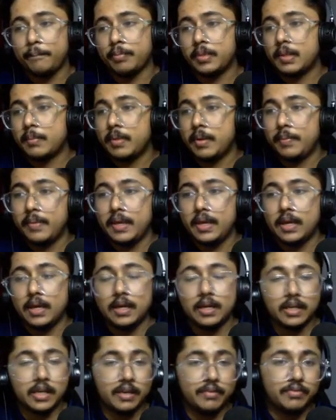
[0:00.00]
maybe
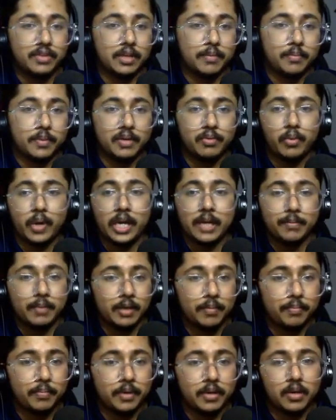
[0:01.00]
give them a white
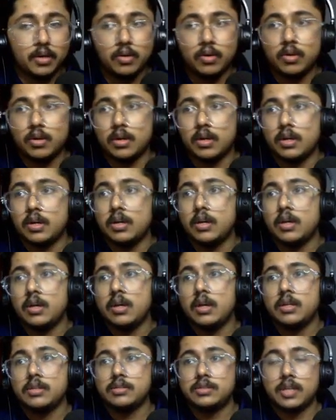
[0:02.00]
paper, or
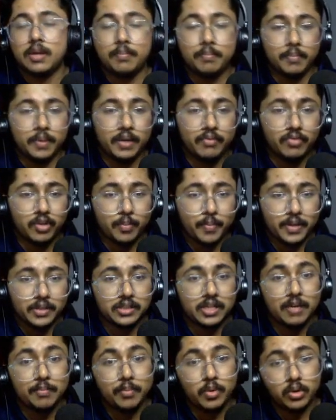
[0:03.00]
some
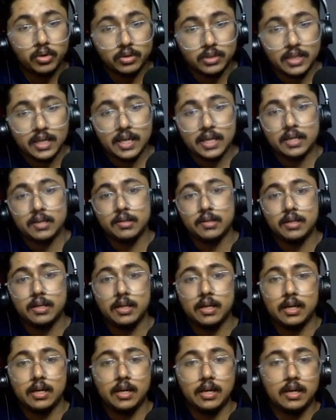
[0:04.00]
information about their
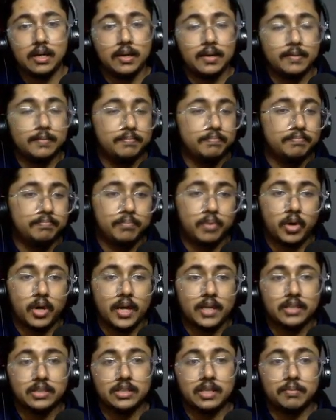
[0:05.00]

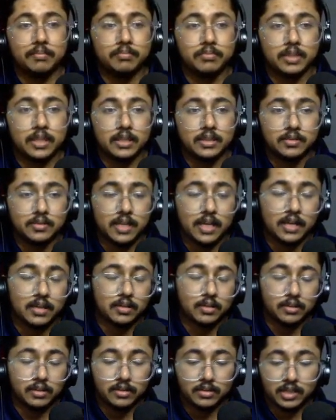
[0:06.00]
products, some things, that
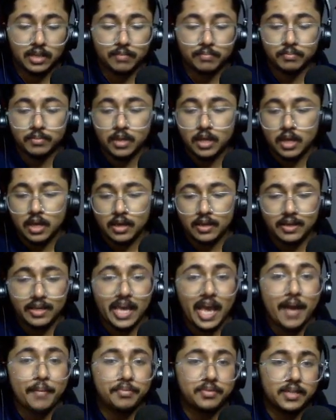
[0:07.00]
some
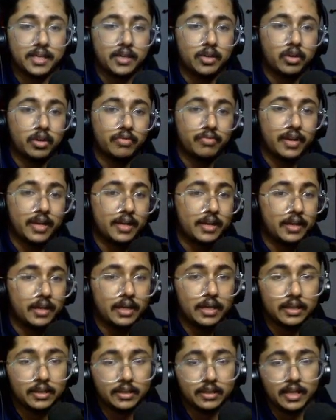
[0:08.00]
gaps that you're finding
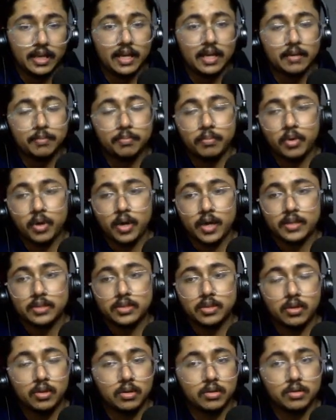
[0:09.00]
in their products
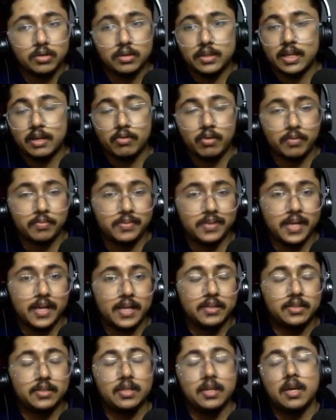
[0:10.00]
or in their websites,